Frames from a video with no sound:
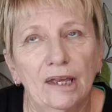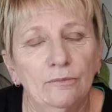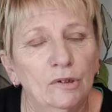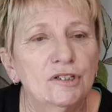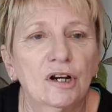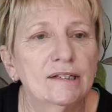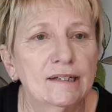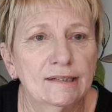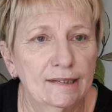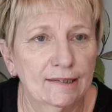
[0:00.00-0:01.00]

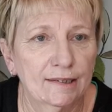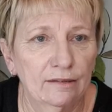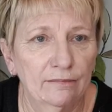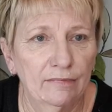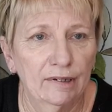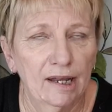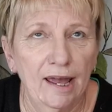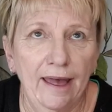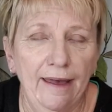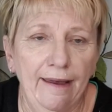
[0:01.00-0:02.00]
moisturizing system
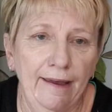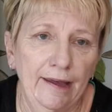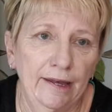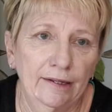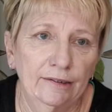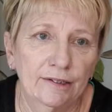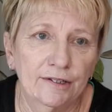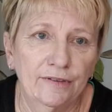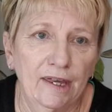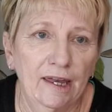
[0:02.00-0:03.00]
and
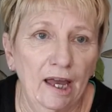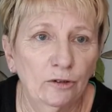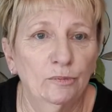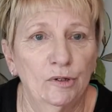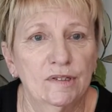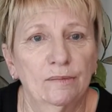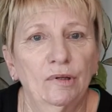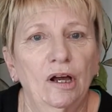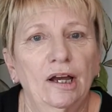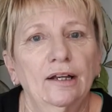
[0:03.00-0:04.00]
the Aqua Boost
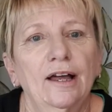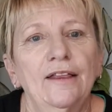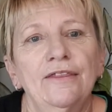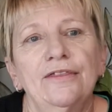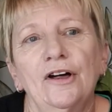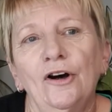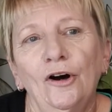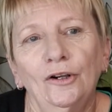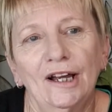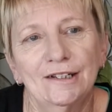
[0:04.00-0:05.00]
supply, and the
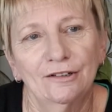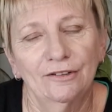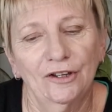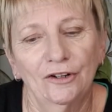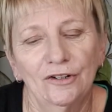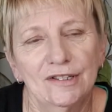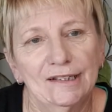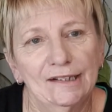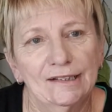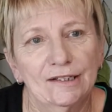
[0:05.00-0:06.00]
whole idea of those
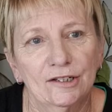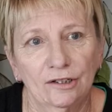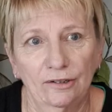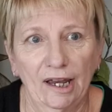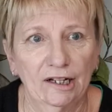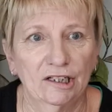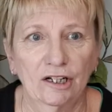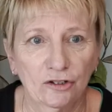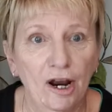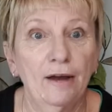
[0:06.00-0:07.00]
is to
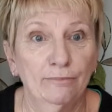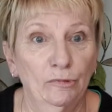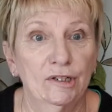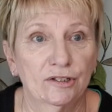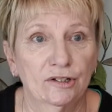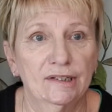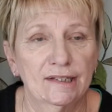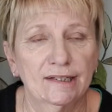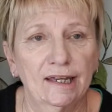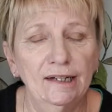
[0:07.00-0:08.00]
actually trap moisture in the
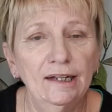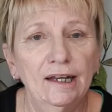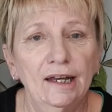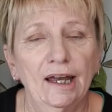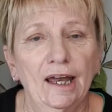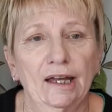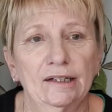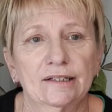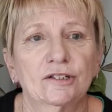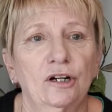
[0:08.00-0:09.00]
skin
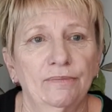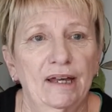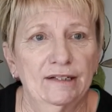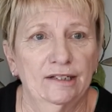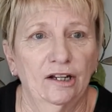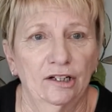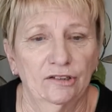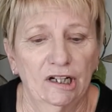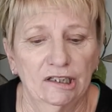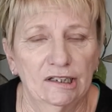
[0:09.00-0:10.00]
and stop that
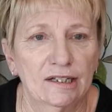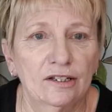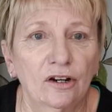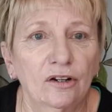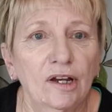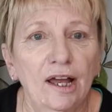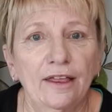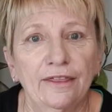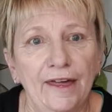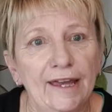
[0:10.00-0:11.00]
dehydration. So
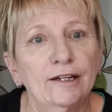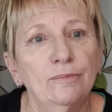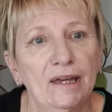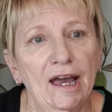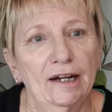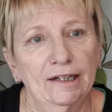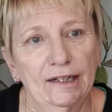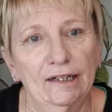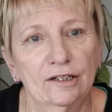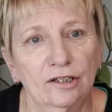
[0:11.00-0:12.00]
they could be added
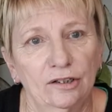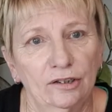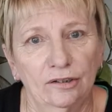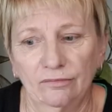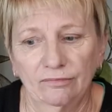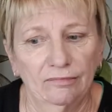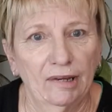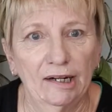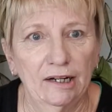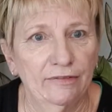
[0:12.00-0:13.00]
into
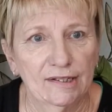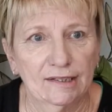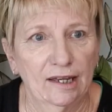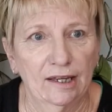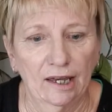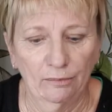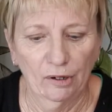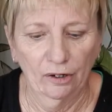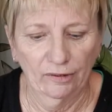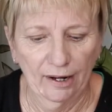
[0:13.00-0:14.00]
any of the skincare
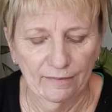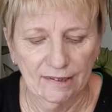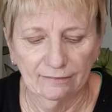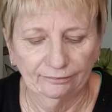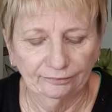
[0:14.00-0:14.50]
programs.